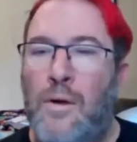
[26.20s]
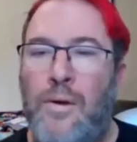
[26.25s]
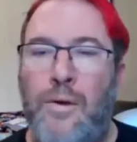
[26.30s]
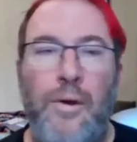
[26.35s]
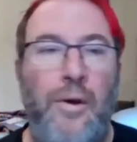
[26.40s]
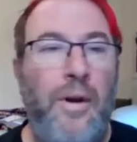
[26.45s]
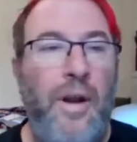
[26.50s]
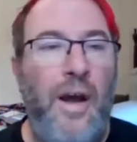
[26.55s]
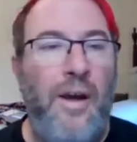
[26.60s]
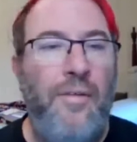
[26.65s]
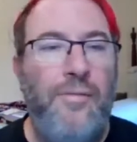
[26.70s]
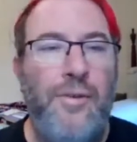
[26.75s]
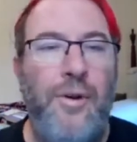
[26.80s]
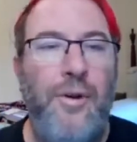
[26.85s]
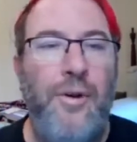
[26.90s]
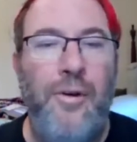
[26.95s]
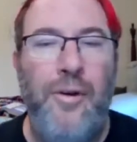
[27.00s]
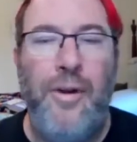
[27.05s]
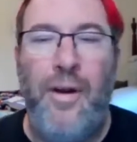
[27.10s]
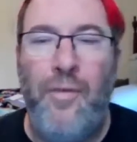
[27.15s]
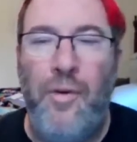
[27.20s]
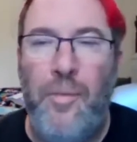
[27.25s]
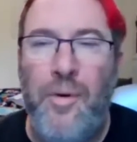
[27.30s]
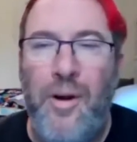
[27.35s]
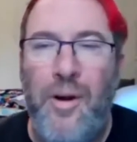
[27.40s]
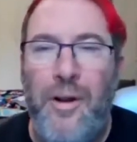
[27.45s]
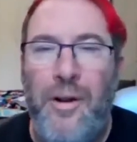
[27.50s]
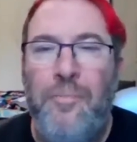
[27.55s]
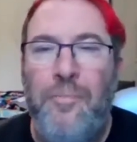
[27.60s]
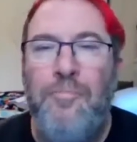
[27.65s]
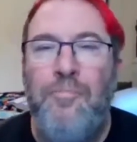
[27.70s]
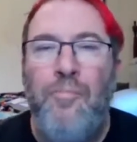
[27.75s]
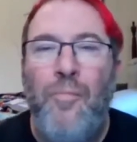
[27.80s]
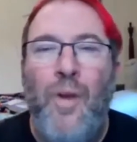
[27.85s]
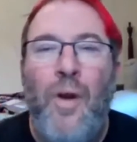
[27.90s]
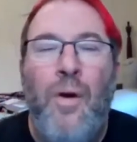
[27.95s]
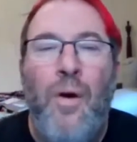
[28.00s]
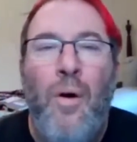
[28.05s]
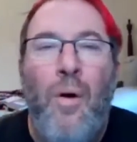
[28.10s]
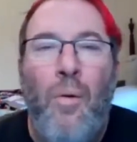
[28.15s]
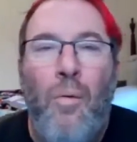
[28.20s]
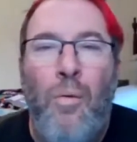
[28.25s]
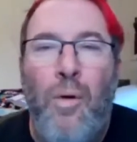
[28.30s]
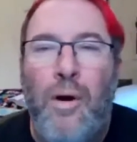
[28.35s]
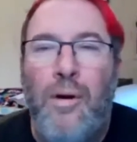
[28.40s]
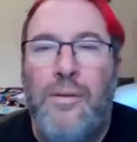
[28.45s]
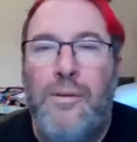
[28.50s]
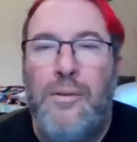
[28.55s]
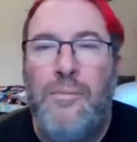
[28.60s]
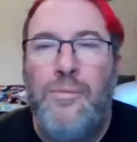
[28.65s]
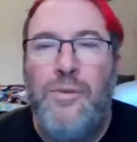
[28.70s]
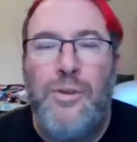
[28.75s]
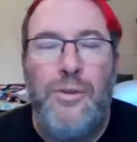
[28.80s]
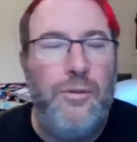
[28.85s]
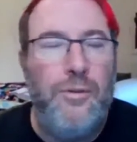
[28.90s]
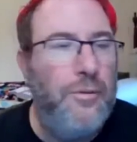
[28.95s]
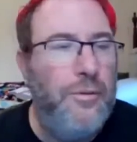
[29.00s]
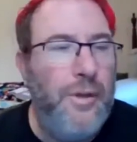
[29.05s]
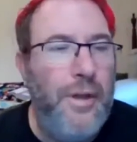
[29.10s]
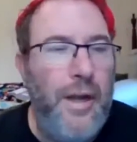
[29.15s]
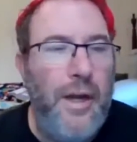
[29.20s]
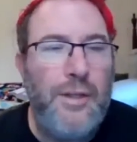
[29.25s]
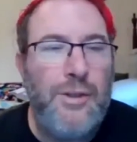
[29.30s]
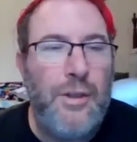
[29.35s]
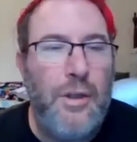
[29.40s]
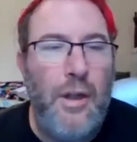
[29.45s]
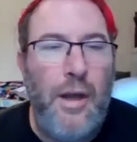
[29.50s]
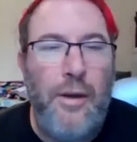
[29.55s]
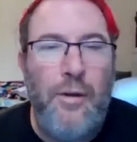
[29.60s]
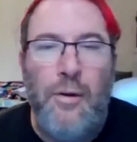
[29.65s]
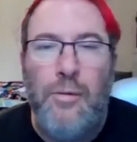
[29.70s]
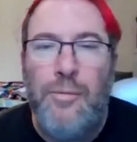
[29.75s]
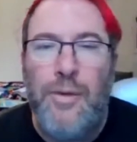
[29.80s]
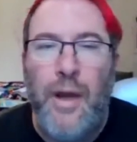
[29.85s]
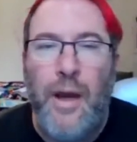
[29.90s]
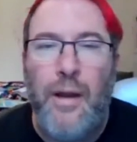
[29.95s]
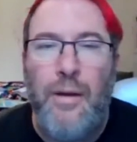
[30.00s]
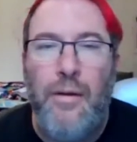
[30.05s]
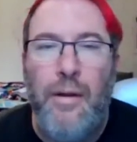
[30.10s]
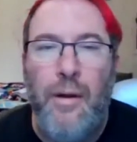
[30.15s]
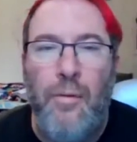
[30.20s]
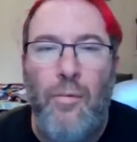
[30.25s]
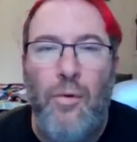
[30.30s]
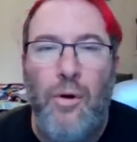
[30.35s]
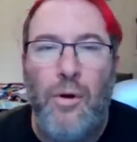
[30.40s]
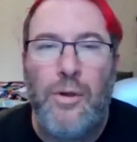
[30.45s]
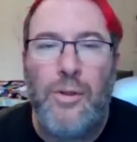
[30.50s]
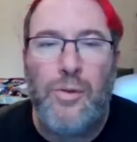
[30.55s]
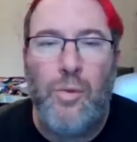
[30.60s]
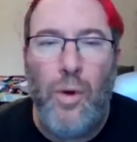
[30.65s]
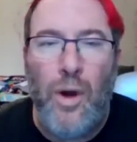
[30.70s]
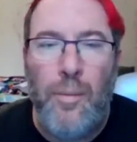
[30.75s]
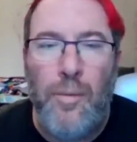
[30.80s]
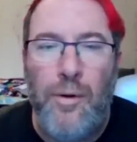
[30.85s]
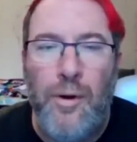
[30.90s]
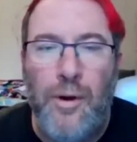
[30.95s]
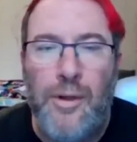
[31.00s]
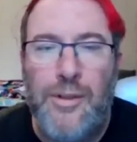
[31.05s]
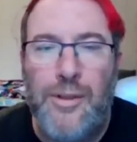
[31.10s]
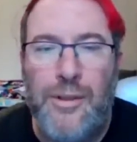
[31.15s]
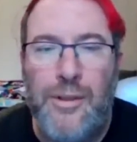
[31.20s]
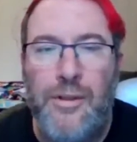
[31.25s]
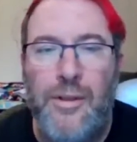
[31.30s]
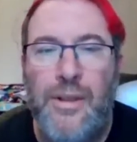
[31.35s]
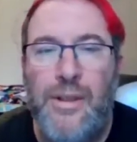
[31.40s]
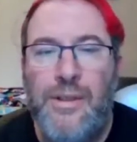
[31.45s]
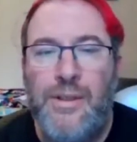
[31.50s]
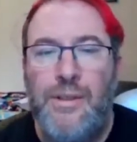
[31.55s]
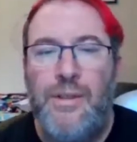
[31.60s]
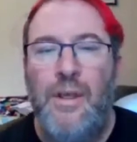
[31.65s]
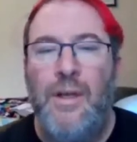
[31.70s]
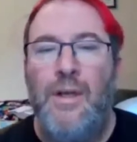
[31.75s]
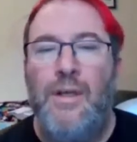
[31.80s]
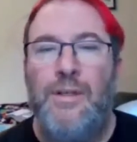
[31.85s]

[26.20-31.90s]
Good afternoon, everybody. Welcome to the National At-Home Dad Network's webinar series.